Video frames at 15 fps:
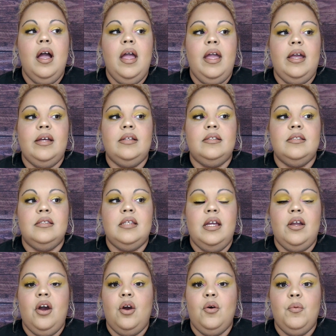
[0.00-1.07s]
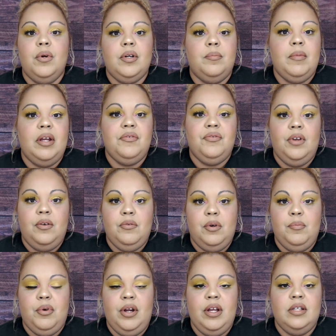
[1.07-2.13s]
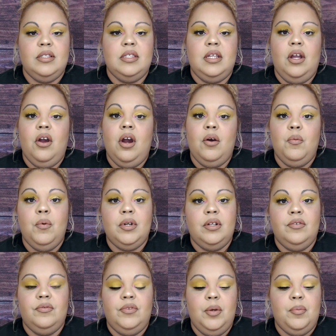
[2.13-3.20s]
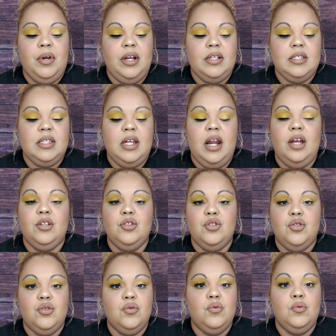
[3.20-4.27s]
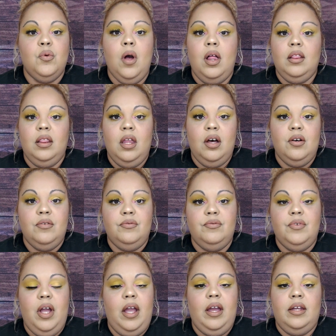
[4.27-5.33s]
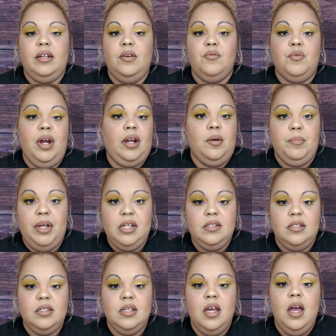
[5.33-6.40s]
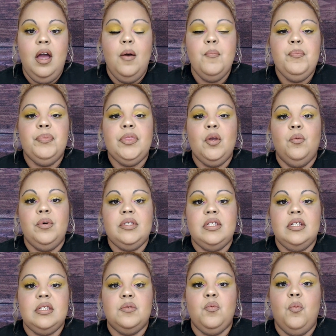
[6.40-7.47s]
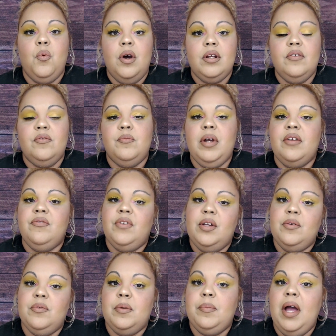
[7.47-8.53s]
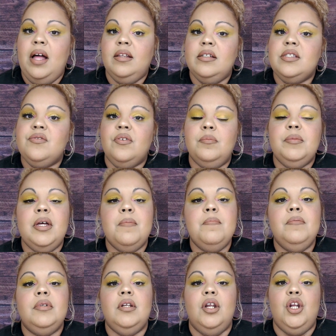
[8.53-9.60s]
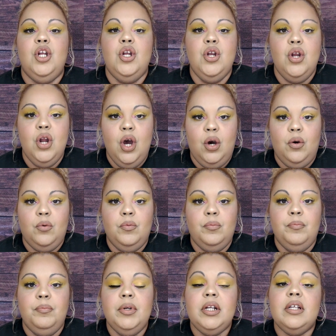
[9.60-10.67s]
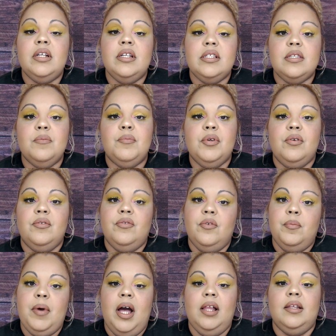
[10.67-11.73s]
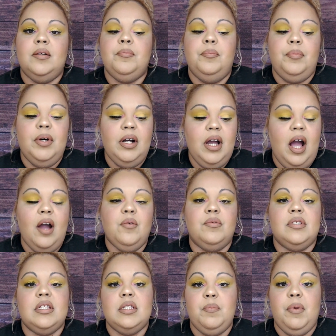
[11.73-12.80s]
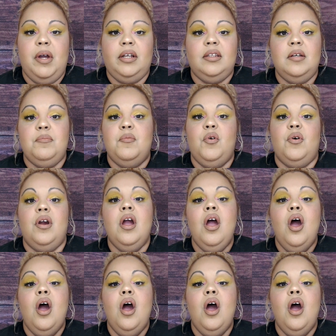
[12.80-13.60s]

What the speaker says: And they are one of my favorite brands. They are one of the brands that I do love and recommend. Was this one of my favorite palettes from them? No. But it is a beautiful palette, but I was expecting more